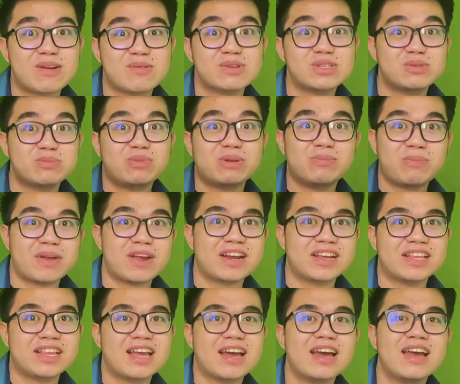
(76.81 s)
I was
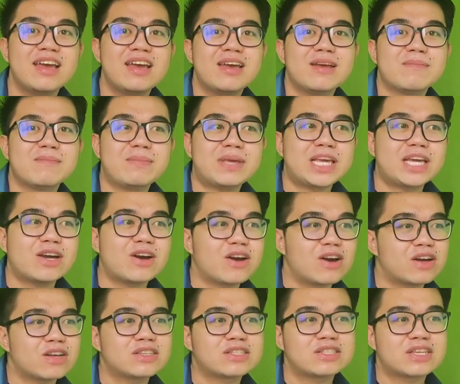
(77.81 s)
prepared na
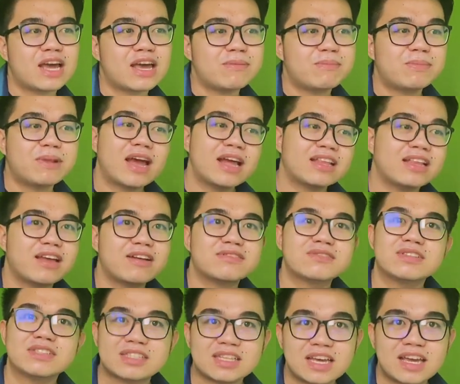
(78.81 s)
because I planned
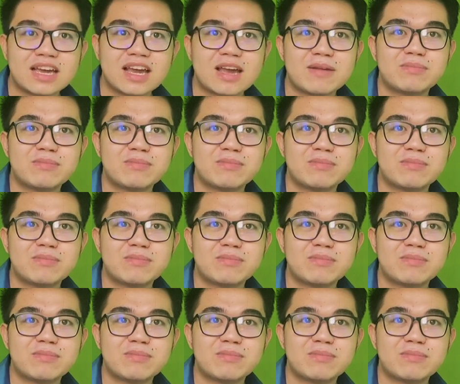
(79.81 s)
everything.